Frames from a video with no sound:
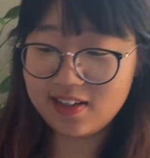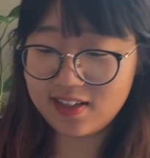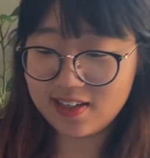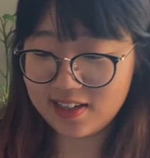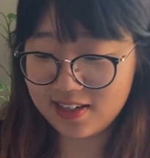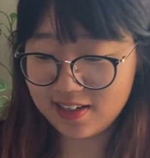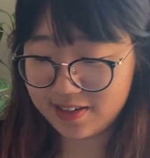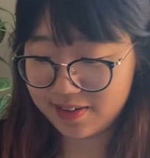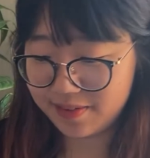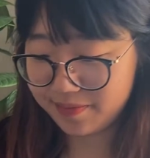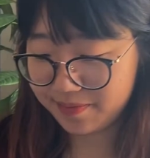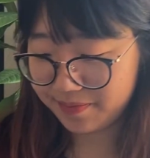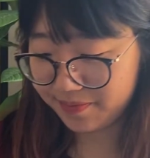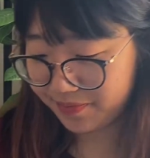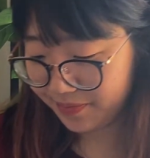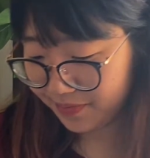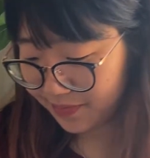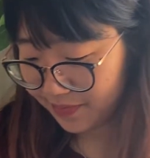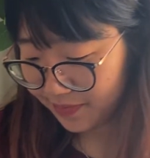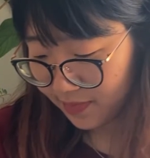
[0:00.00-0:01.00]

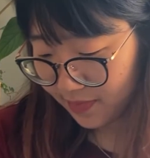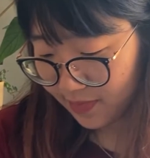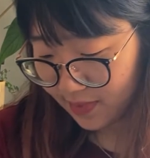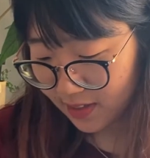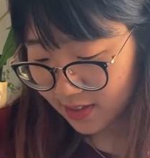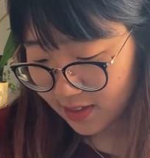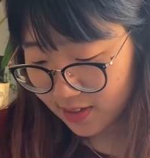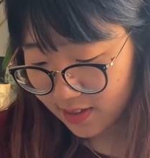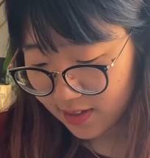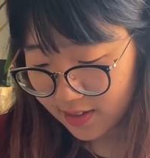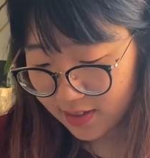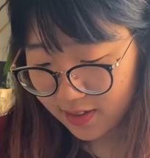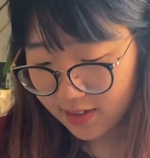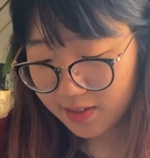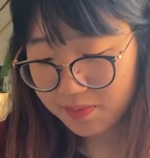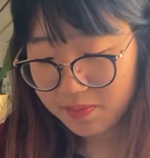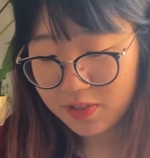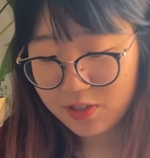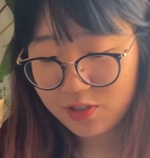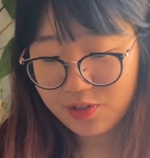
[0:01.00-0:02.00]

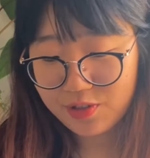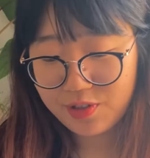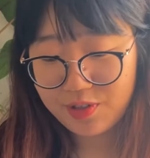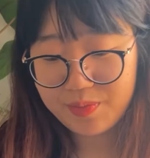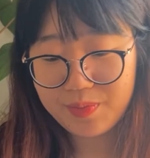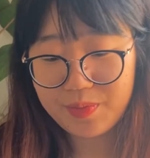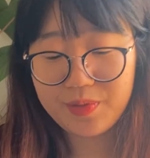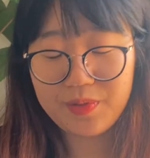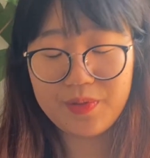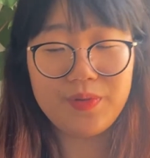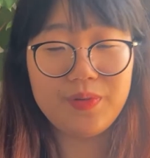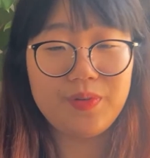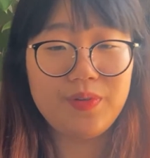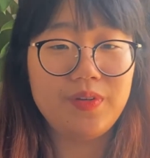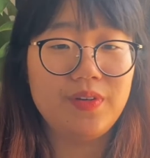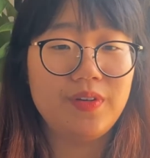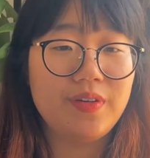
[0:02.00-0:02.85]
Let me show you more.